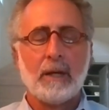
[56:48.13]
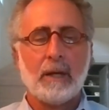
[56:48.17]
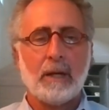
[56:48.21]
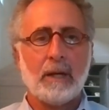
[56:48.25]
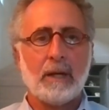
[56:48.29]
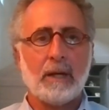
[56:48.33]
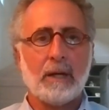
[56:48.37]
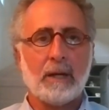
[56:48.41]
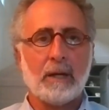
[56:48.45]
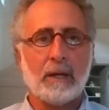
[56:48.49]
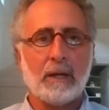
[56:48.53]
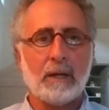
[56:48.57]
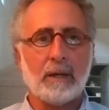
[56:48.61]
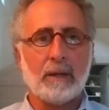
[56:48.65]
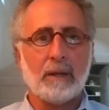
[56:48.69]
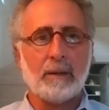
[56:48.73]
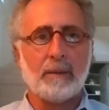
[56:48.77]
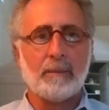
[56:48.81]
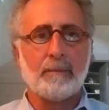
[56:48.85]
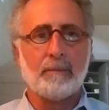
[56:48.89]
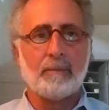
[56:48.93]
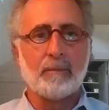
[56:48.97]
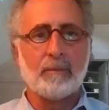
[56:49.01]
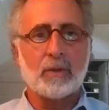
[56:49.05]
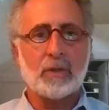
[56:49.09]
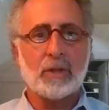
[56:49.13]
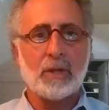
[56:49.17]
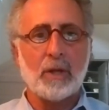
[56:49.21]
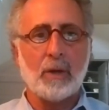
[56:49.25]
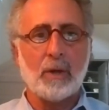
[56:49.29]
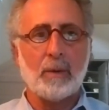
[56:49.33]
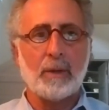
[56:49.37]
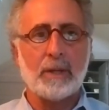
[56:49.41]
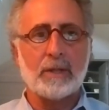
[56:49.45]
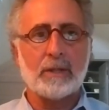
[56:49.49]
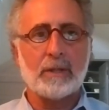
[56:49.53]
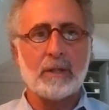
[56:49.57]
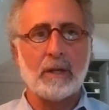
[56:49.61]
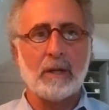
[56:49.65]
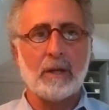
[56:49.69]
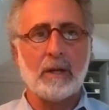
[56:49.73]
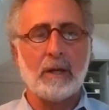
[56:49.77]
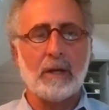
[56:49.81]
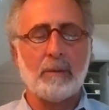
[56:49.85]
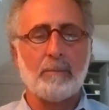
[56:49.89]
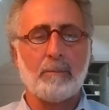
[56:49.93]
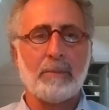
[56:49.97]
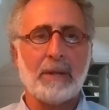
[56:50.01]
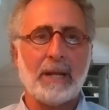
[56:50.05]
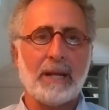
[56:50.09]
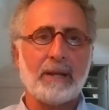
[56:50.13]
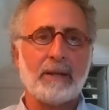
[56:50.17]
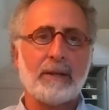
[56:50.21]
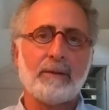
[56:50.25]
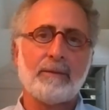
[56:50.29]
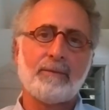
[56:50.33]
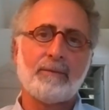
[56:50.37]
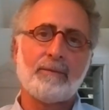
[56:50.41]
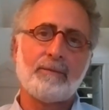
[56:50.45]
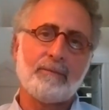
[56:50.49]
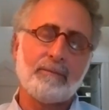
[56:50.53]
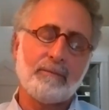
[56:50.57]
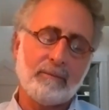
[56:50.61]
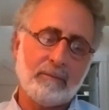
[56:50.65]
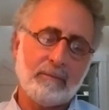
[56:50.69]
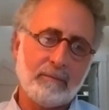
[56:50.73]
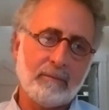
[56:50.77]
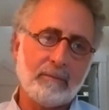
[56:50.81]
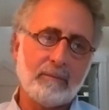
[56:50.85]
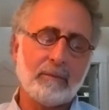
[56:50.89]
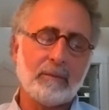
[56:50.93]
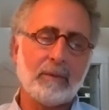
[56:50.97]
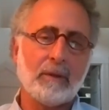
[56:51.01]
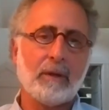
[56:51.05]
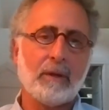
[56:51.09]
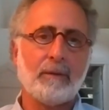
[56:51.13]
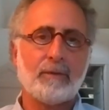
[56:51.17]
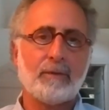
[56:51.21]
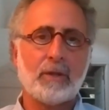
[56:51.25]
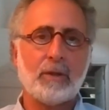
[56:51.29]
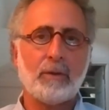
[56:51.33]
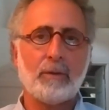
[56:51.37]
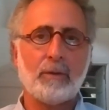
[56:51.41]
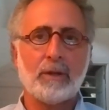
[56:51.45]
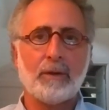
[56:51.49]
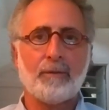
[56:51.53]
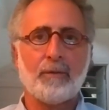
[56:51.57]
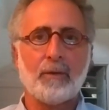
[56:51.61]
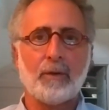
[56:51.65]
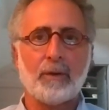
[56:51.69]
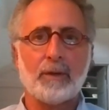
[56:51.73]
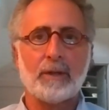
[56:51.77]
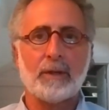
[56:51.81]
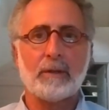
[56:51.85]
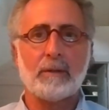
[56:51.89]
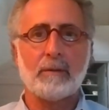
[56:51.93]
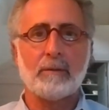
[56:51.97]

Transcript: So it's a blend of 2 different